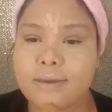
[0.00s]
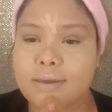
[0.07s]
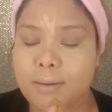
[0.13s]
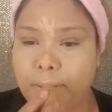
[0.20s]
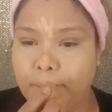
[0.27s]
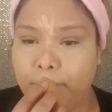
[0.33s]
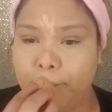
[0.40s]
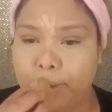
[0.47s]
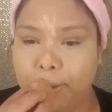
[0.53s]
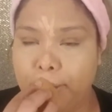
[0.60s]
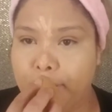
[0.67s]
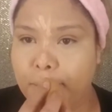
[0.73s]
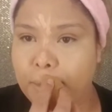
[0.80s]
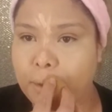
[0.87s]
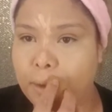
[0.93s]
to really
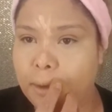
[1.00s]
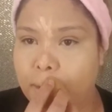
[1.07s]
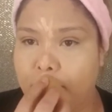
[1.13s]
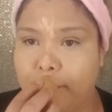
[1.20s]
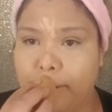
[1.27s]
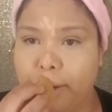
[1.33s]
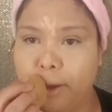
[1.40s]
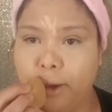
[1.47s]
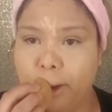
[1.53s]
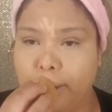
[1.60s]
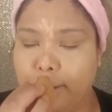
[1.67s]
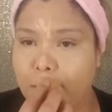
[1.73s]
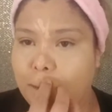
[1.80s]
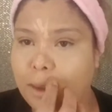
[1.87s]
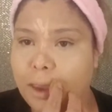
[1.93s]
pop up.
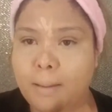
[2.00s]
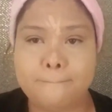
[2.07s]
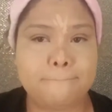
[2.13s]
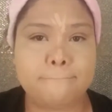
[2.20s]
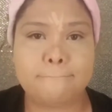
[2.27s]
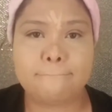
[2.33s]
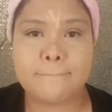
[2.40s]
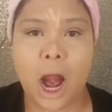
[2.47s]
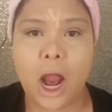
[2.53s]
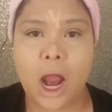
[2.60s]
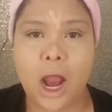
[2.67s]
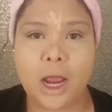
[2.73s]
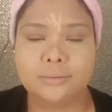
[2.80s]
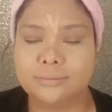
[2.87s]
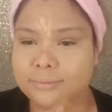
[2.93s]
So
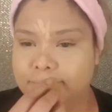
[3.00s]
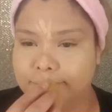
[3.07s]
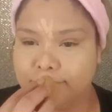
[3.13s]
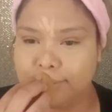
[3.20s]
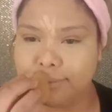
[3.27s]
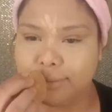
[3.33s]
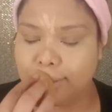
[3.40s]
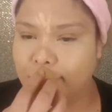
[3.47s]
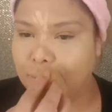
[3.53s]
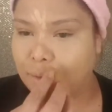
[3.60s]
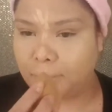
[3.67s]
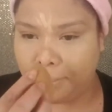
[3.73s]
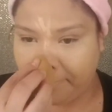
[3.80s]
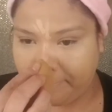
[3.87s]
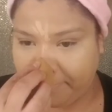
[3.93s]
just blend
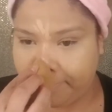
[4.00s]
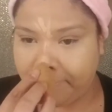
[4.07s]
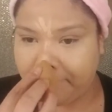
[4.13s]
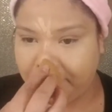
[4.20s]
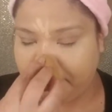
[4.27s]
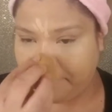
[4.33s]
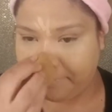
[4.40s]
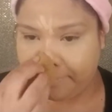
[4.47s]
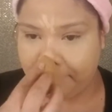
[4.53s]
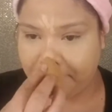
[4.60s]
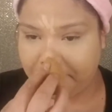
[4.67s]
it in.